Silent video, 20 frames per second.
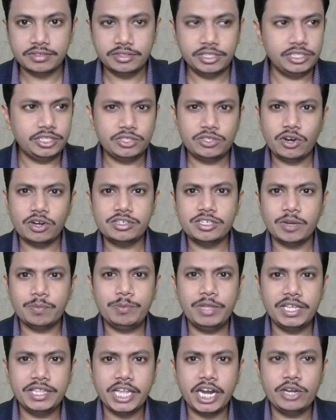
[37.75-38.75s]
This is not
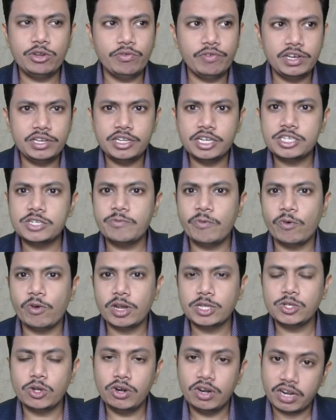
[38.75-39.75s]
something that you will just
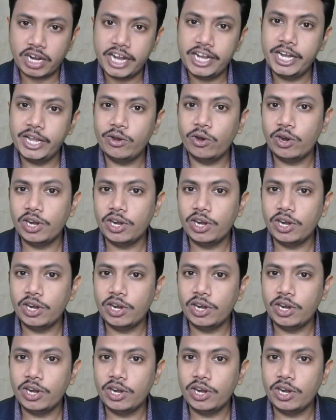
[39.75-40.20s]
focus on writing